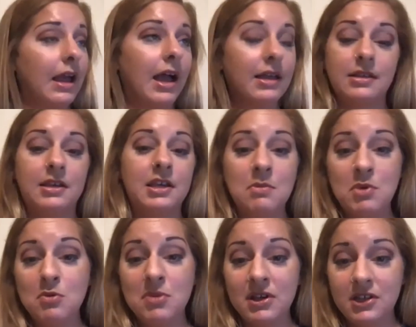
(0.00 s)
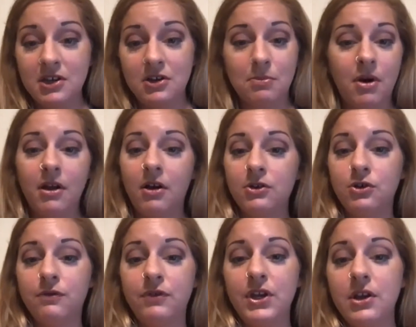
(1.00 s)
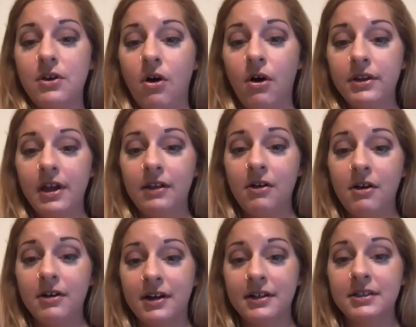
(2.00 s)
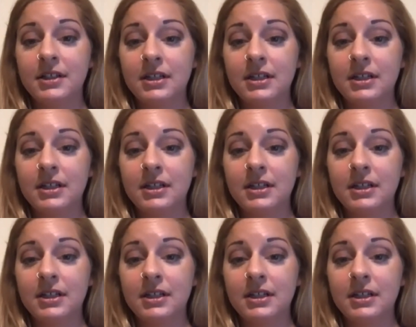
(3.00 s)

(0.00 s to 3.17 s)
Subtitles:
has to keep you busy. You're probably on your feet all day long, huh?